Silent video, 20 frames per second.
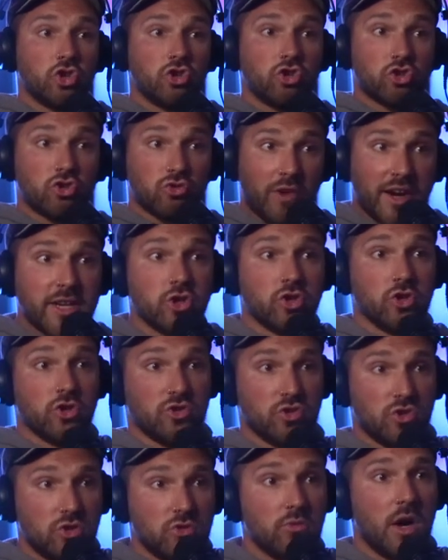
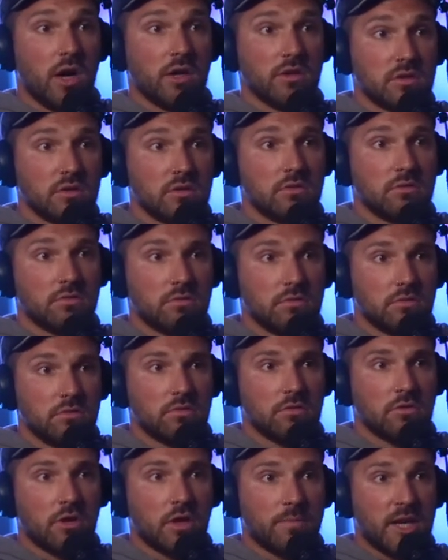strangers to us. Yeah.
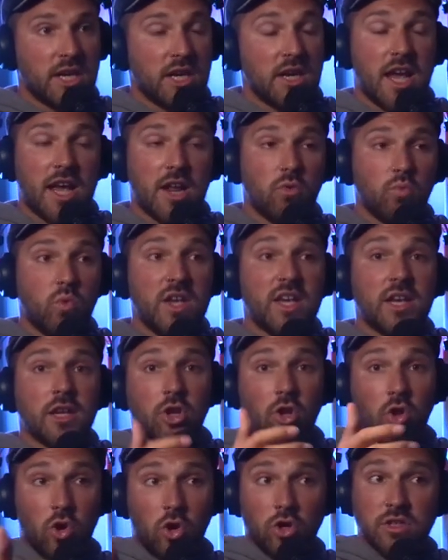You know what I mean? And yeah. we could
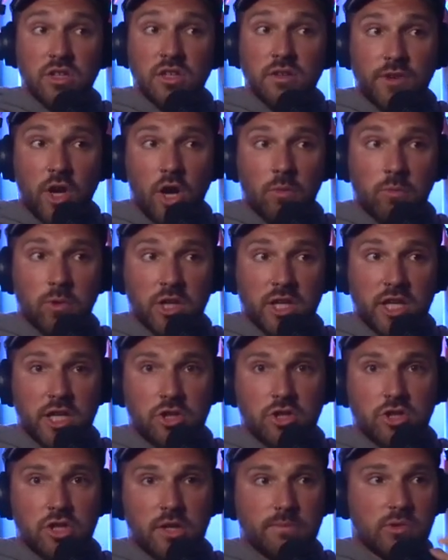learn to develop
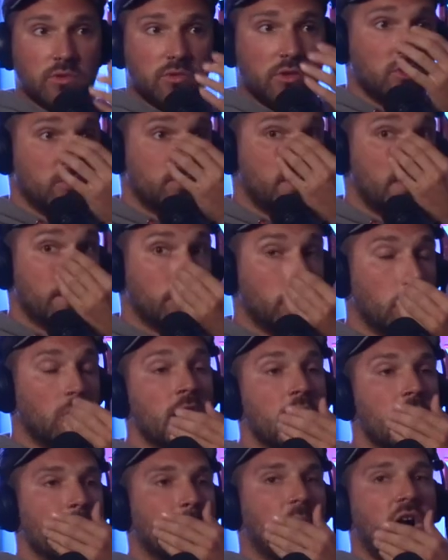relationships with those people.
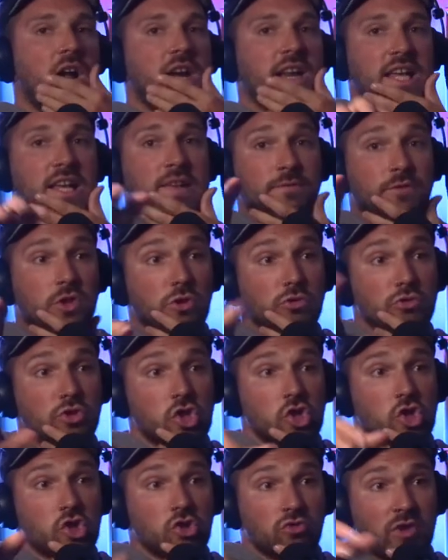But if those
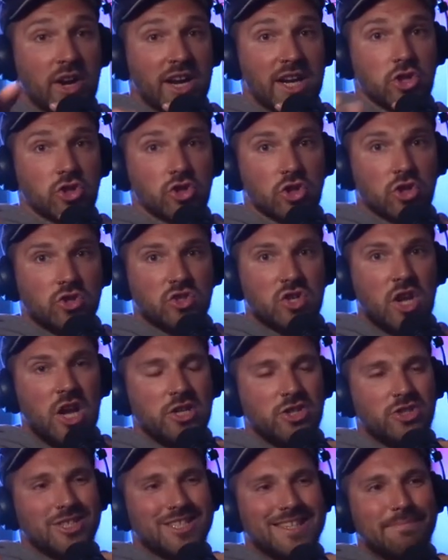strangers
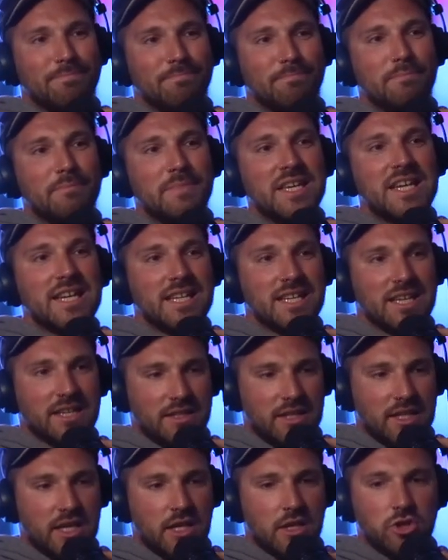just
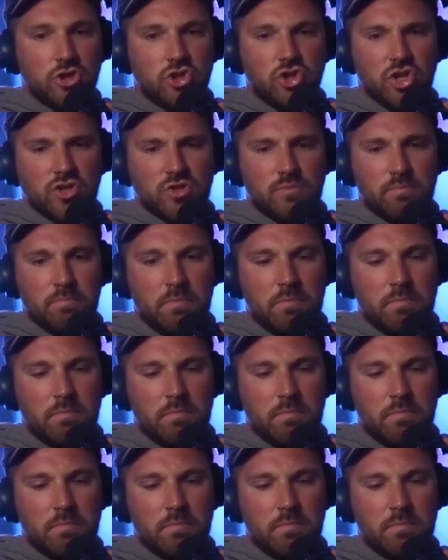immediately just